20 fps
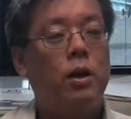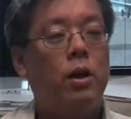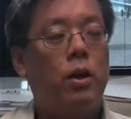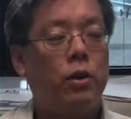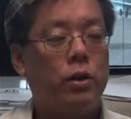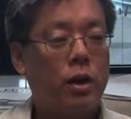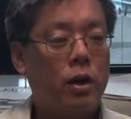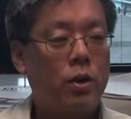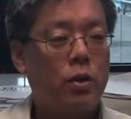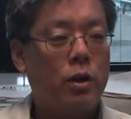On
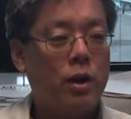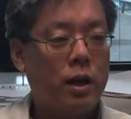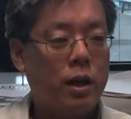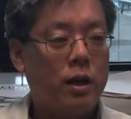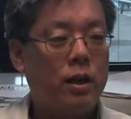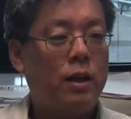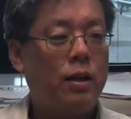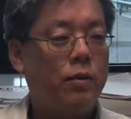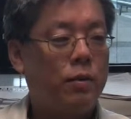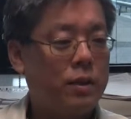the other
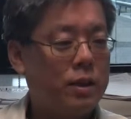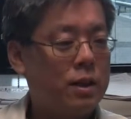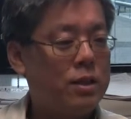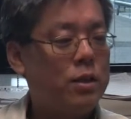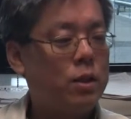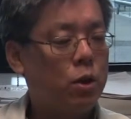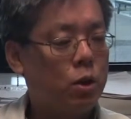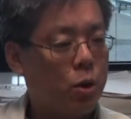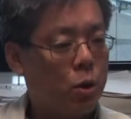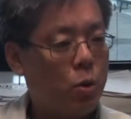hand, if it
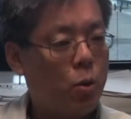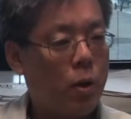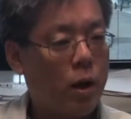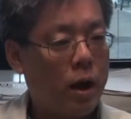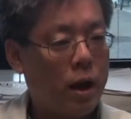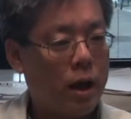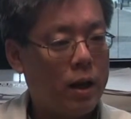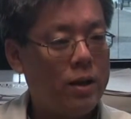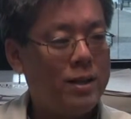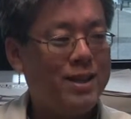doesn't go
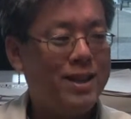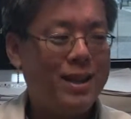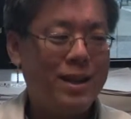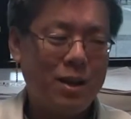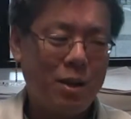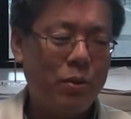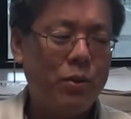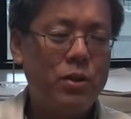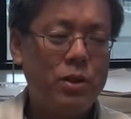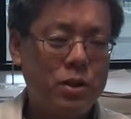away and you say,
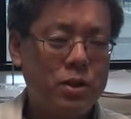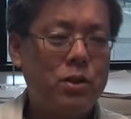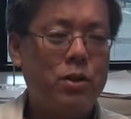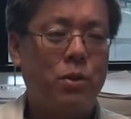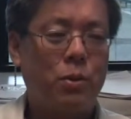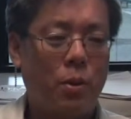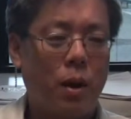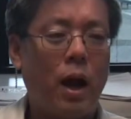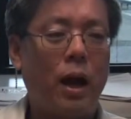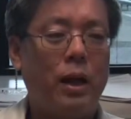this
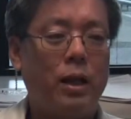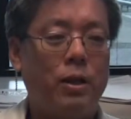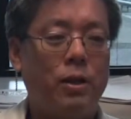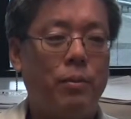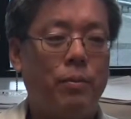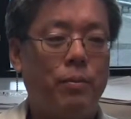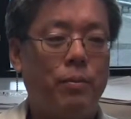isn't right,